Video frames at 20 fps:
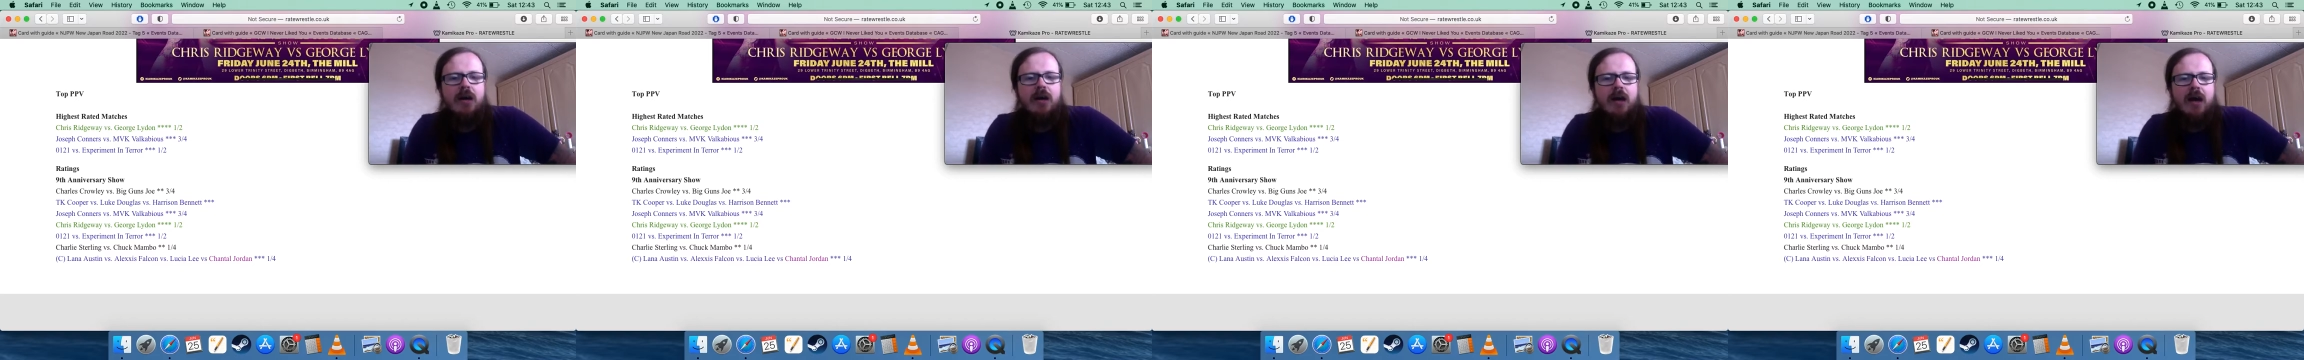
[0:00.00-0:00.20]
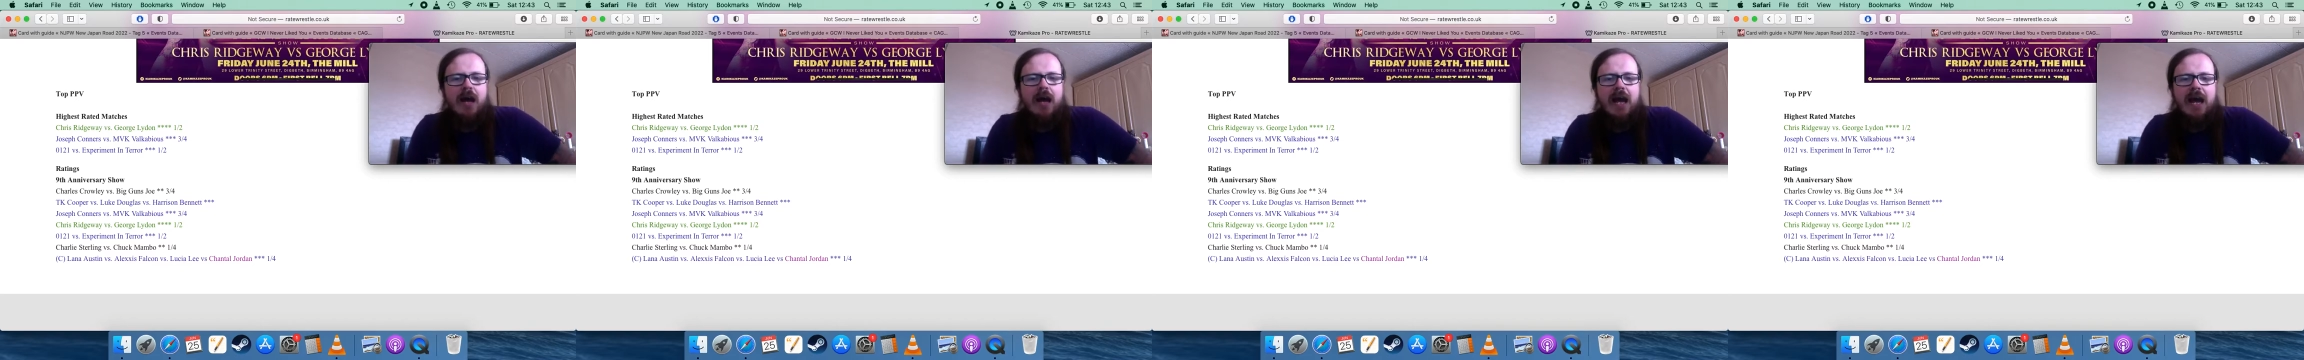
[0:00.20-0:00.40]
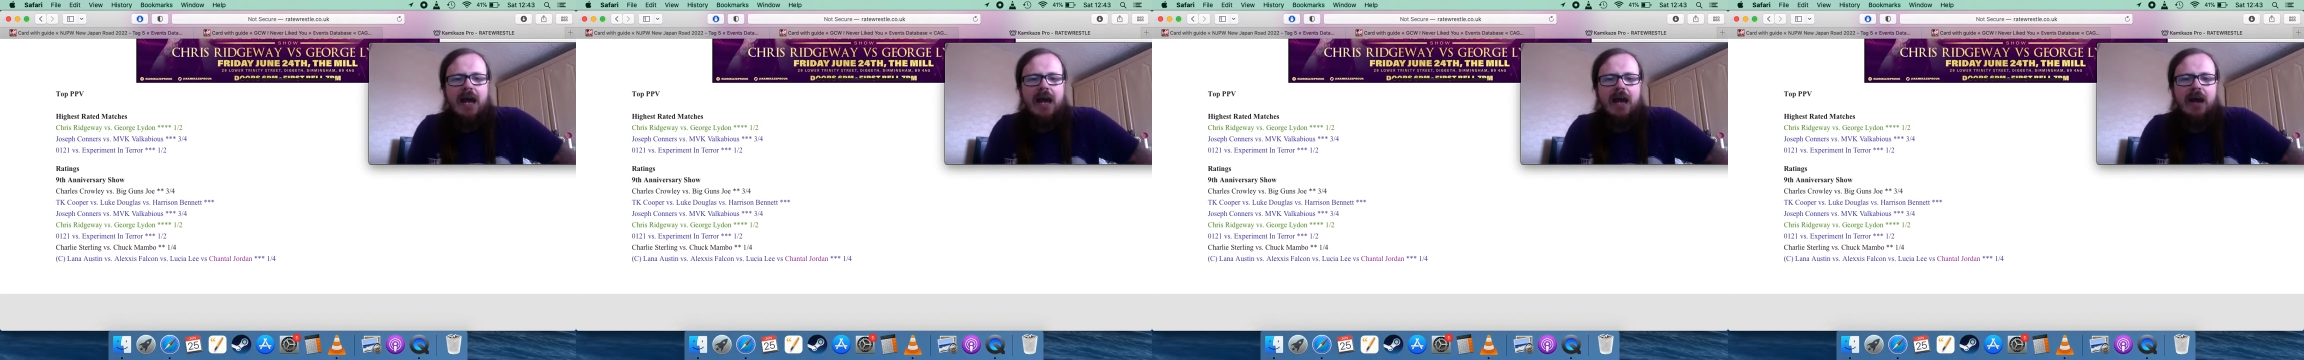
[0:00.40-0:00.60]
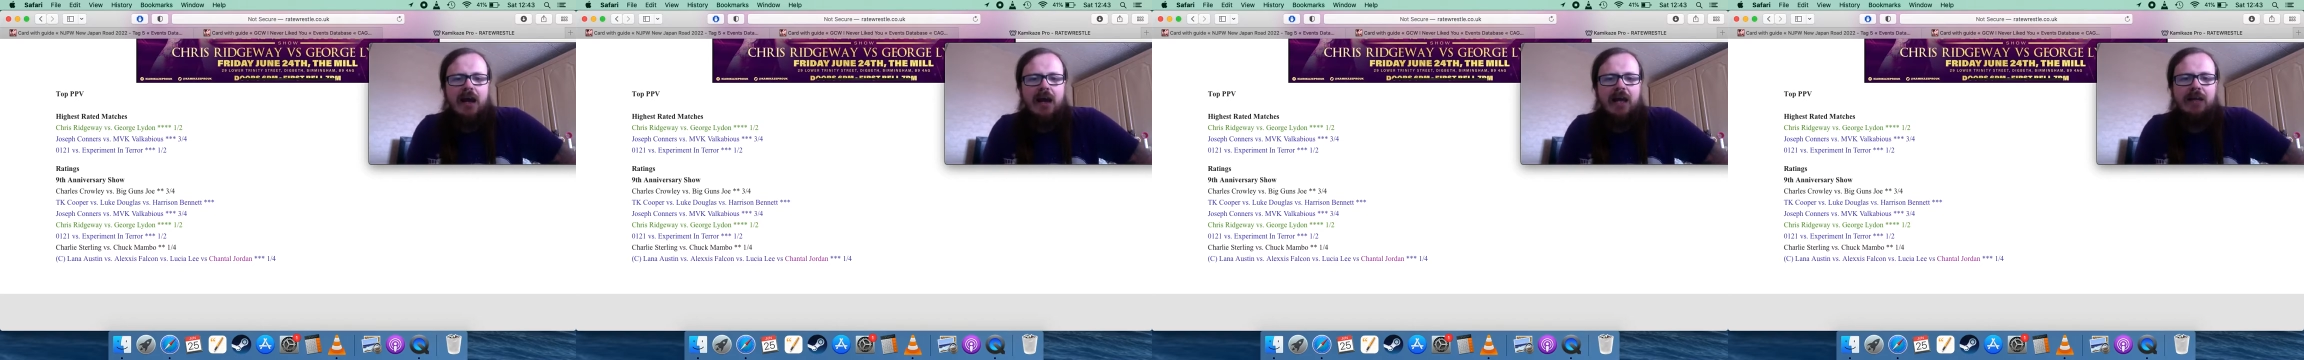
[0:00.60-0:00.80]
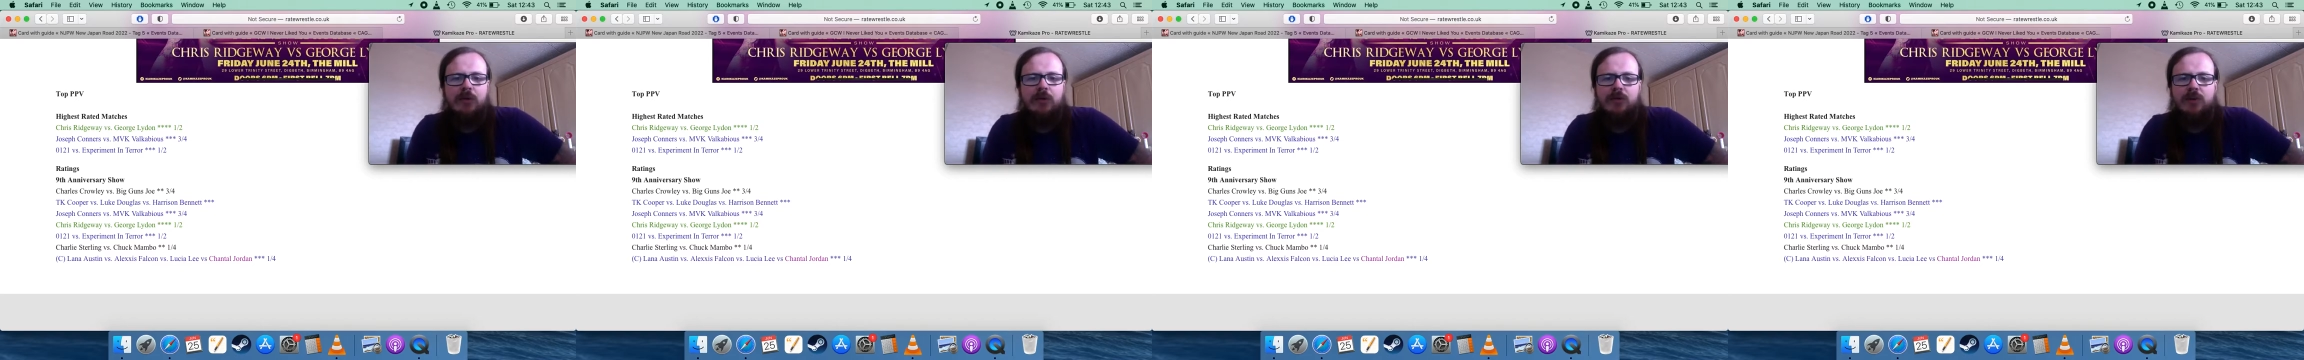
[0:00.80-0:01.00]

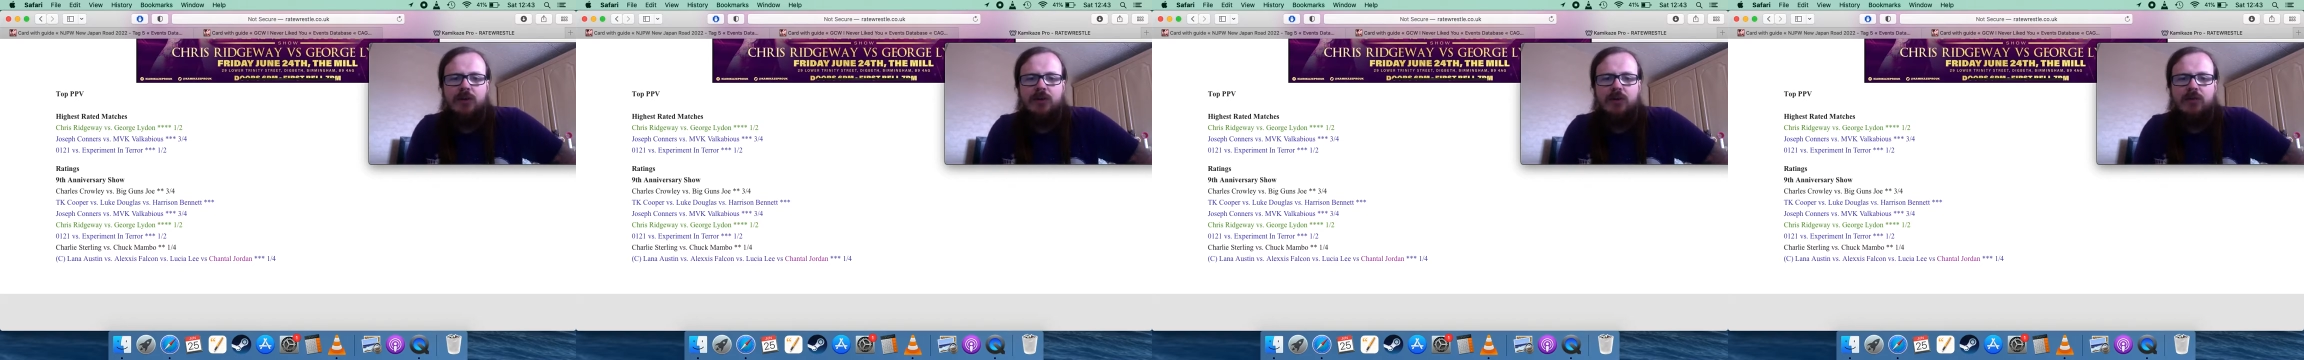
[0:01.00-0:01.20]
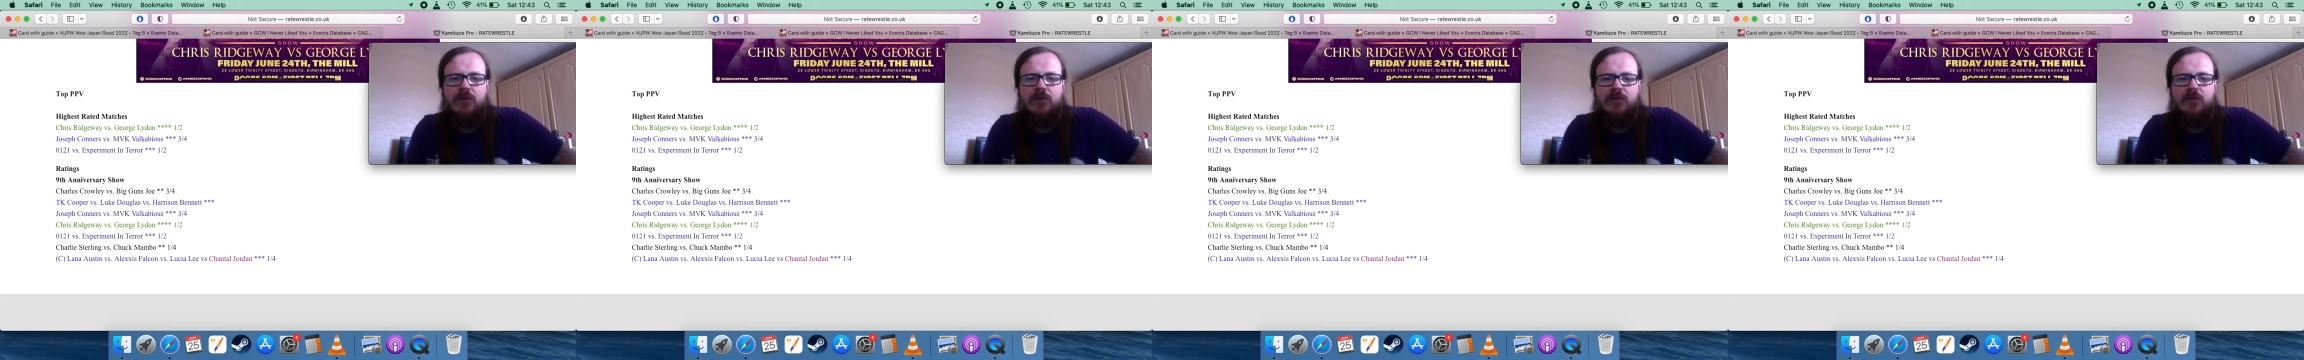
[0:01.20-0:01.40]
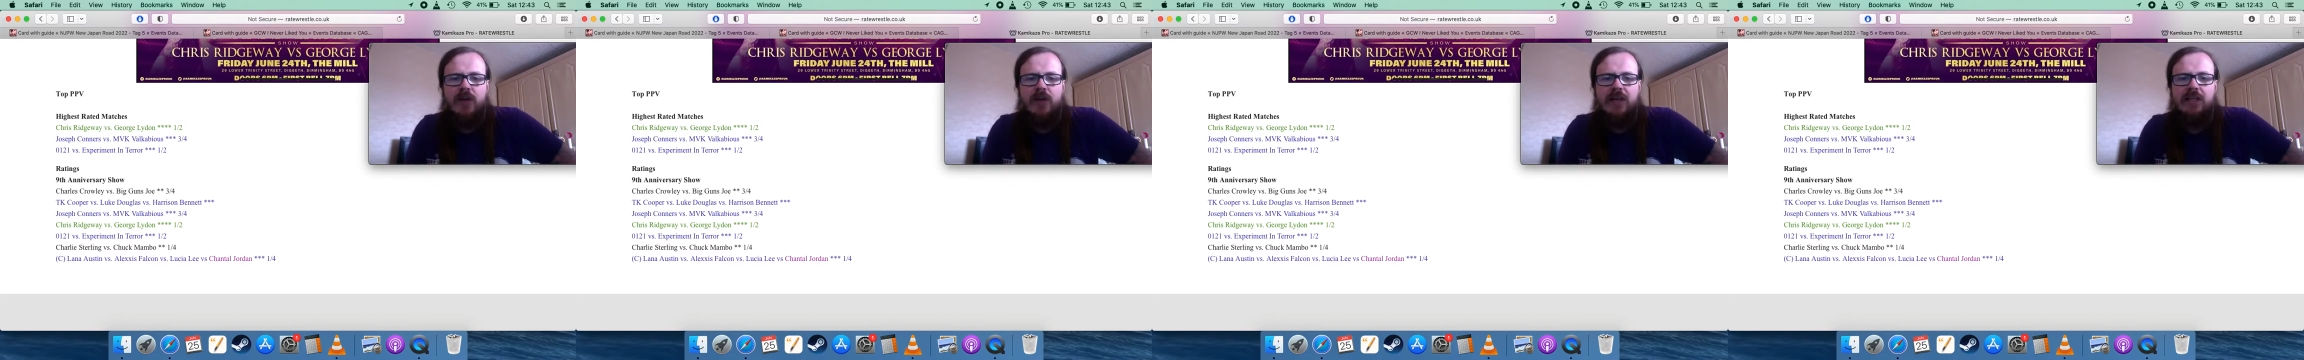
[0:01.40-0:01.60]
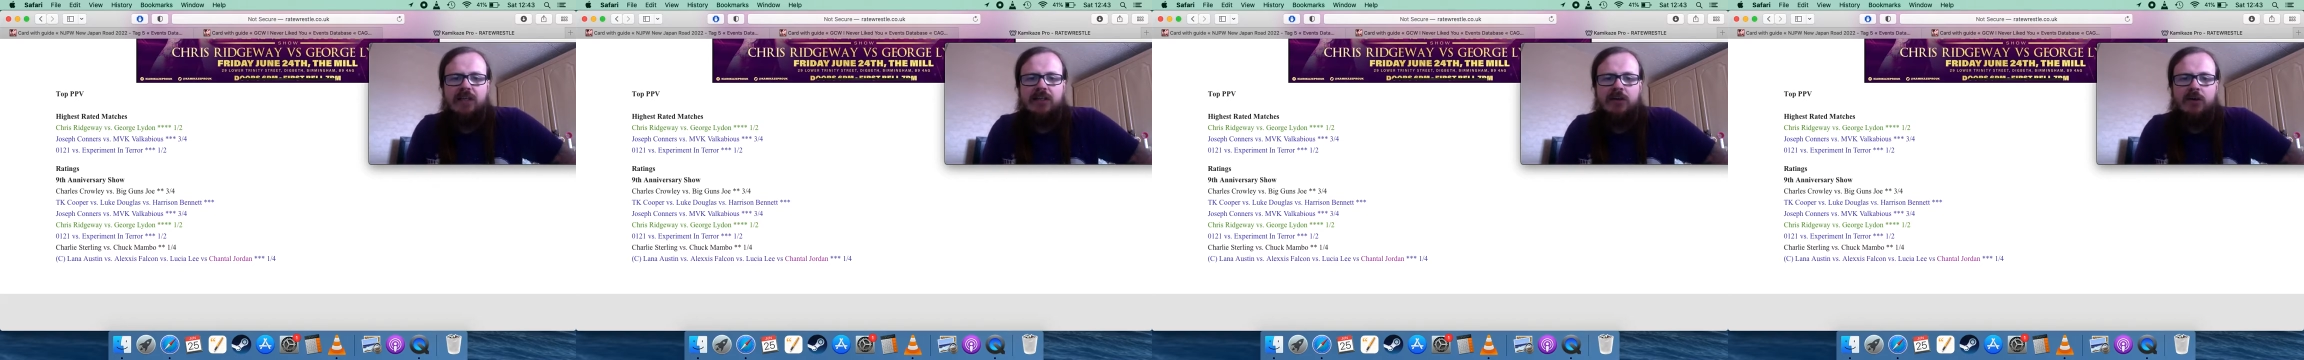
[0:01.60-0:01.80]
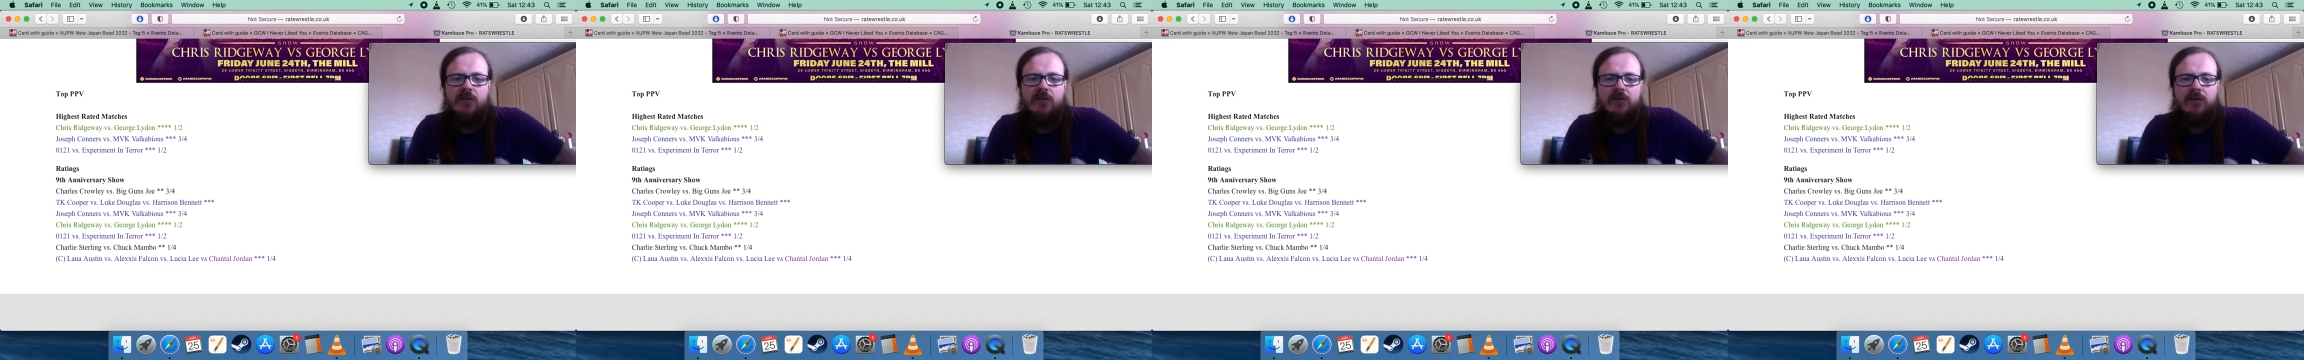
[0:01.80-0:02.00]
And he was facing
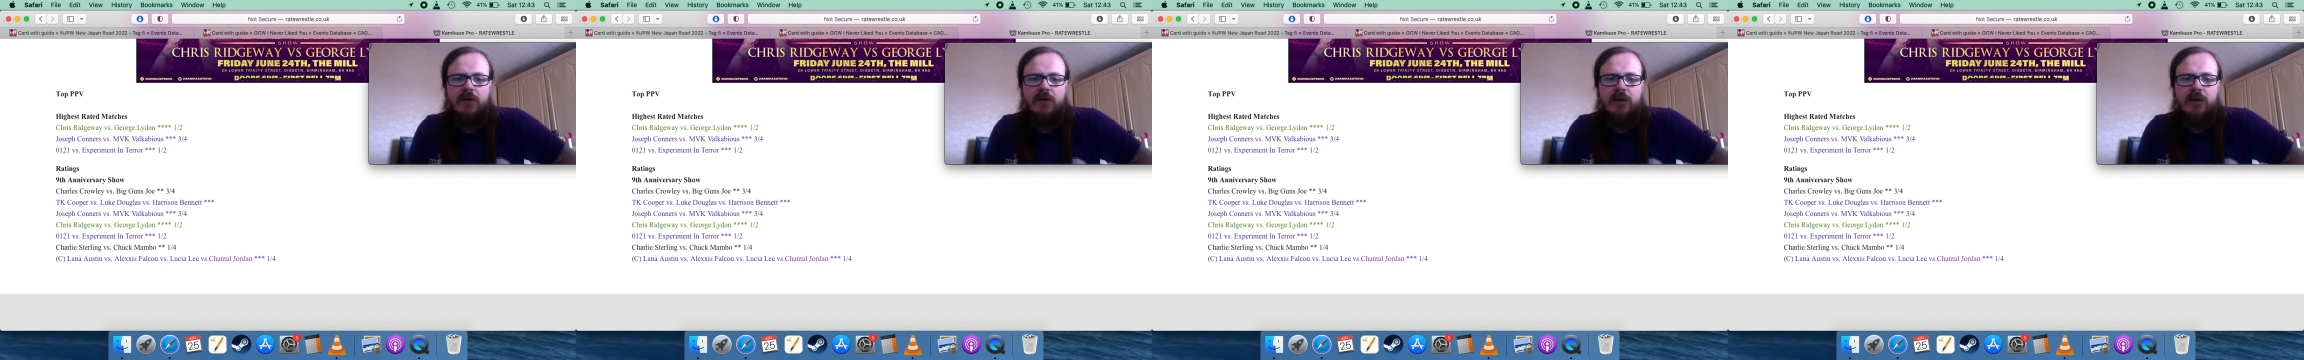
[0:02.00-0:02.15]
off